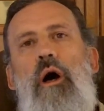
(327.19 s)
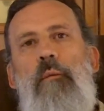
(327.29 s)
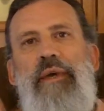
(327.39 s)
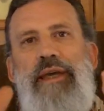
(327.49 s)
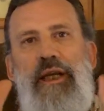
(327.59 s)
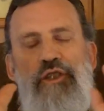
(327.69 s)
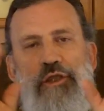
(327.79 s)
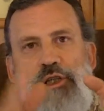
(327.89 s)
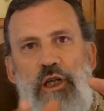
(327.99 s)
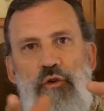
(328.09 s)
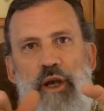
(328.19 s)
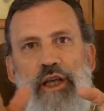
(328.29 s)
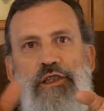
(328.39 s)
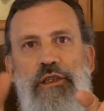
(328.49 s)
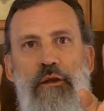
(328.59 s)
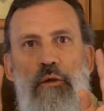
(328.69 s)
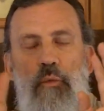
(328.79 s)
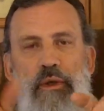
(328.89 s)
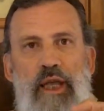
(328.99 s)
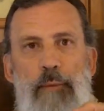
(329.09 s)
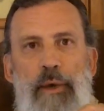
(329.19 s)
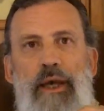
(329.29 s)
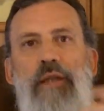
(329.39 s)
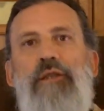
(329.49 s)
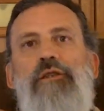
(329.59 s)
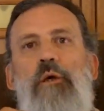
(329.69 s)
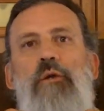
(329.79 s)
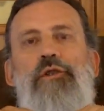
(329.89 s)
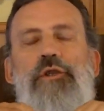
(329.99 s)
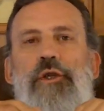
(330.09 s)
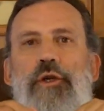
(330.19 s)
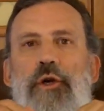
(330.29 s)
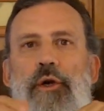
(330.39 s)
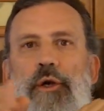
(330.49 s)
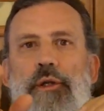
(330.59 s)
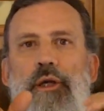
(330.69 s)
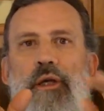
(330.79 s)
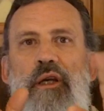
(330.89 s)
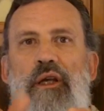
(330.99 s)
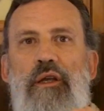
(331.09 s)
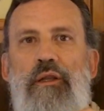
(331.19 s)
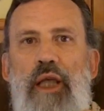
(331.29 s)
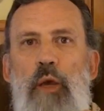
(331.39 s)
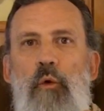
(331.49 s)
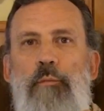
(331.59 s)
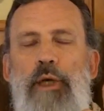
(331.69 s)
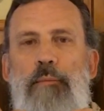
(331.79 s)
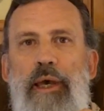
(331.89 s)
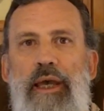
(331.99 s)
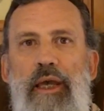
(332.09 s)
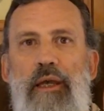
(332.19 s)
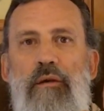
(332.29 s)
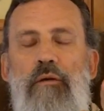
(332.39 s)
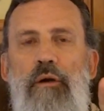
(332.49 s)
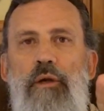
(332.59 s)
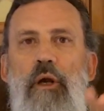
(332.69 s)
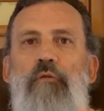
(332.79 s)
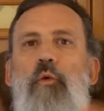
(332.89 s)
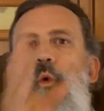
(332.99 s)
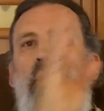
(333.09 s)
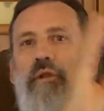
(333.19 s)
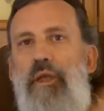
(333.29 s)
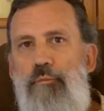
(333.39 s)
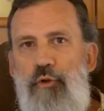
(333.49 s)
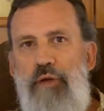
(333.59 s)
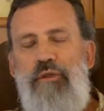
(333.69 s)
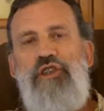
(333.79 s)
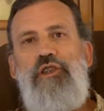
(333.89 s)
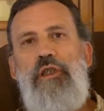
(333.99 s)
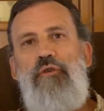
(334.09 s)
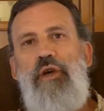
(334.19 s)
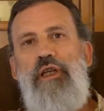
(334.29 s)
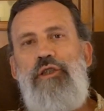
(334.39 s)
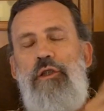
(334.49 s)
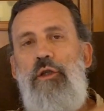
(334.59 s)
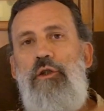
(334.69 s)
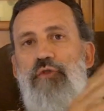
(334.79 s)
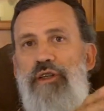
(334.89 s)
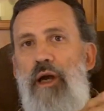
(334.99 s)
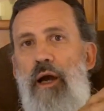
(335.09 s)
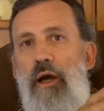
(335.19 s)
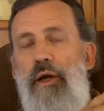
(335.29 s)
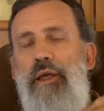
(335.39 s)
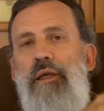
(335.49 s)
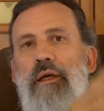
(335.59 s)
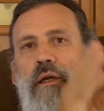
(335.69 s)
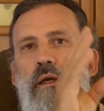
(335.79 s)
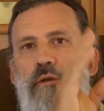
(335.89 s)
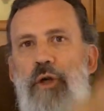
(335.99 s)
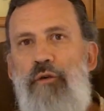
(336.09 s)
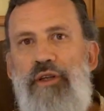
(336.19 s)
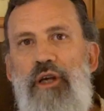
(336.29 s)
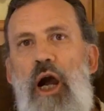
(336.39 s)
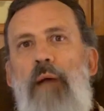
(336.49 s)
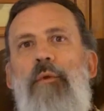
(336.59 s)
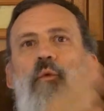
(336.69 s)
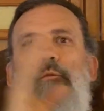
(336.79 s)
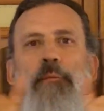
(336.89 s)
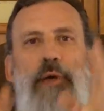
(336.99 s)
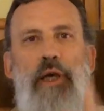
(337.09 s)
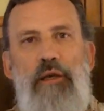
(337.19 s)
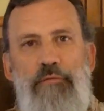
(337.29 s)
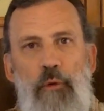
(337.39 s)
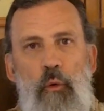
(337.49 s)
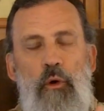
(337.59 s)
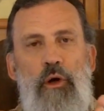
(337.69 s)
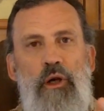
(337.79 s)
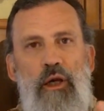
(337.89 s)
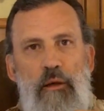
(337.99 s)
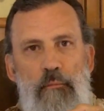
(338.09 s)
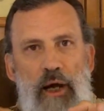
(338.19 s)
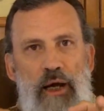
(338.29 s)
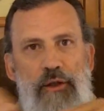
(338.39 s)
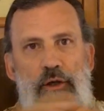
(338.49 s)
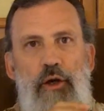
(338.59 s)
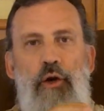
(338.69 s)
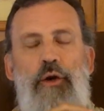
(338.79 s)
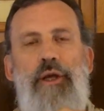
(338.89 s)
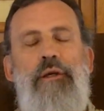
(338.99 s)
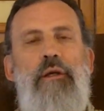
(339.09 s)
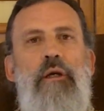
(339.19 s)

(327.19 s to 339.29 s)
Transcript: um, each generation, when they pay the Social Security, they will be paying, you know, for the previous generation who's retiring. Their retirement would be paid for by the current